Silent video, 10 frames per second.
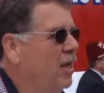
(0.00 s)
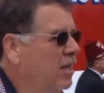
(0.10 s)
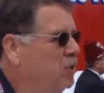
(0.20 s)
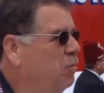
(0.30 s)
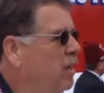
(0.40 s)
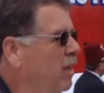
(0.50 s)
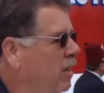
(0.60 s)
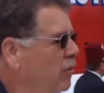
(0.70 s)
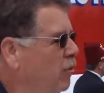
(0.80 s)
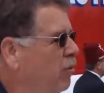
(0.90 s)
It's been an
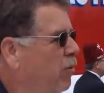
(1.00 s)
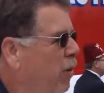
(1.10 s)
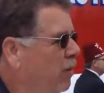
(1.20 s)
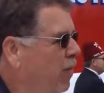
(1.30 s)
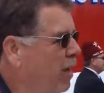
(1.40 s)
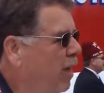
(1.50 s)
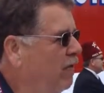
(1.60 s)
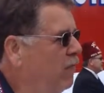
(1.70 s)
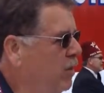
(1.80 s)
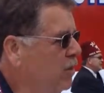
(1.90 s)
integral part of my
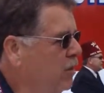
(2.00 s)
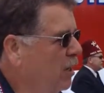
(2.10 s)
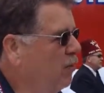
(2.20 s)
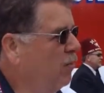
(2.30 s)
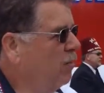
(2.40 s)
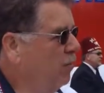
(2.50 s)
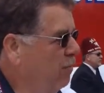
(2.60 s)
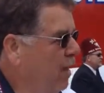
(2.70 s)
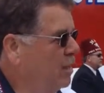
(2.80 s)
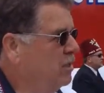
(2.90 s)
life because I grew up in
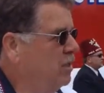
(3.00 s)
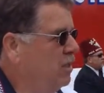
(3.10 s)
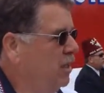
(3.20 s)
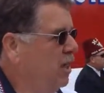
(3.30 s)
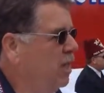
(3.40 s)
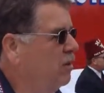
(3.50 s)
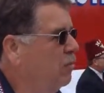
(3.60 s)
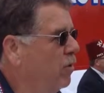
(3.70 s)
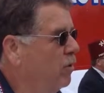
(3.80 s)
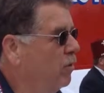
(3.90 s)
Madison, Indiana,
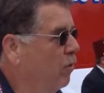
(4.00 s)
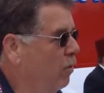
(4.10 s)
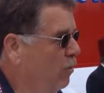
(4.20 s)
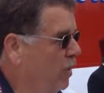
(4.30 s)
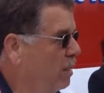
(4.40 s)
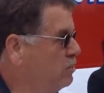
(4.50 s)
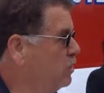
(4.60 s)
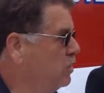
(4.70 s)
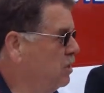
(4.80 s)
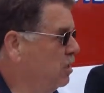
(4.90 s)
where when I was
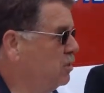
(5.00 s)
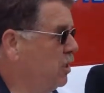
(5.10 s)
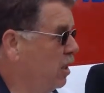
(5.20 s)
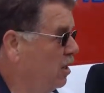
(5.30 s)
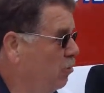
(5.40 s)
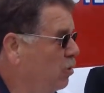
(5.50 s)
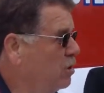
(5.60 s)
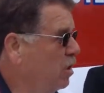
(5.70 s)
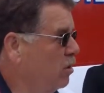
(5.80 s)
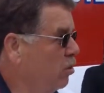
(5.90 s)
just a young child, I
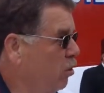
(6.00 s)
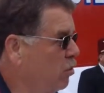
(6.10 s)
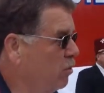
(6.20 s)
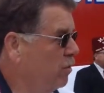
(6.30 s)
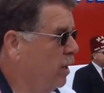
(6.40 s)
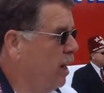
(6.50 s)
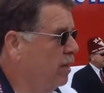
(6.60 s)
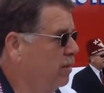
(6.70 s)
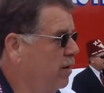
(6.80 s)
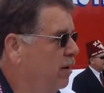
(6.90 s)
worked on the local
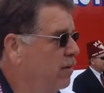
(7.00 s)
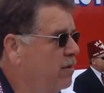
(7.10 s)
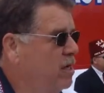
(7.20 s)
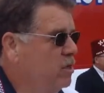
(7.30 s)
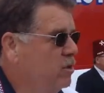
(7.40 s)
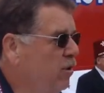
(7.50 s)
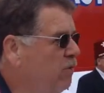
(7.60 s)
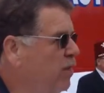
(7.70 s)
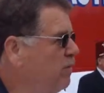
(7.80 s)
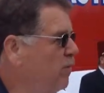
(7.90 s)
regatta there. So
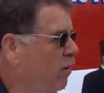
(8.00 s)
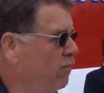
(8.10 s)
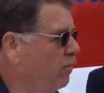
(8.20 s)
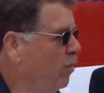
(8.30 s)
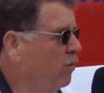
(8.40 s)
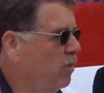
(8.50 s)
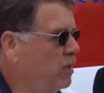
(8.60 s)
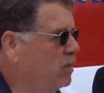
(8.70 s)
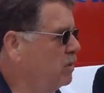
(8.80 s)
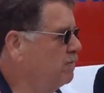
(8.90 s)
I've been involved in the boat
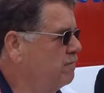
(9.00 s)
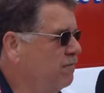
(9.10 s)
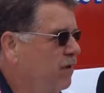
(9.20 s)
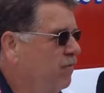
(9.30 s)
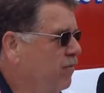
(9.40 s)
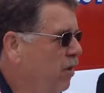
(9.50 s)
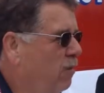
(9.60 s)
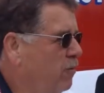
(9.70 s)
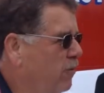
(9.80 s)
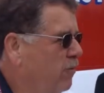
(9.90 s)
racing
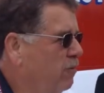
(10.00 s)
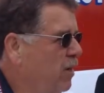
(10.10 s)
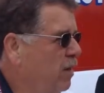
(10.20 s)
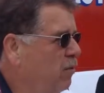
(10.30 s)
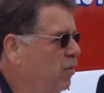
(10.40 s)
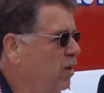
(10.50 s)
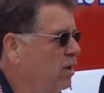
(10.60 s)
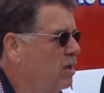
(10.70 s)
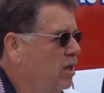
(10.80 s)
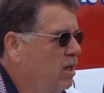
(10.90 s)
almost from day
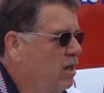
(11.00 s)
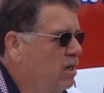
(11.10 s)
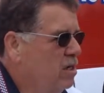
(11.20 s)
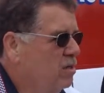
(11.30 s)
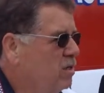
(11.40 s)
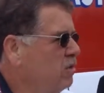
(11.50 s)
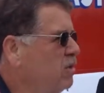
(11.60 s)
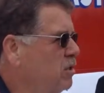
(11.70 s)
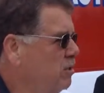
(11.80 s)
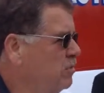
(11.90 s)
one. So
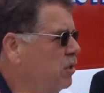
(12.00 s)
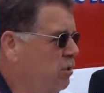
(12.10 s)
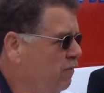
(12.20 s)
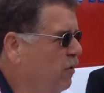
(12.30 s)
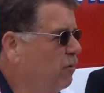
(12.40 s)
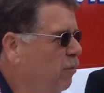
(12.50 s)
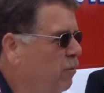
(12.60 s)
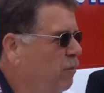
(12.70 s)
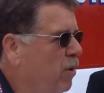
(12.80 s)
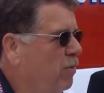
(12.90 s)
it's just a very
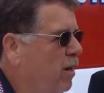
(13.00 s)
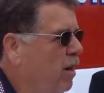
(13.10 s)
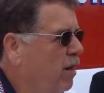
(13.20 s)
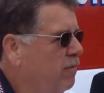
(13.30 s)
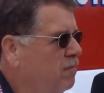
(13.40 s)
important part of my life.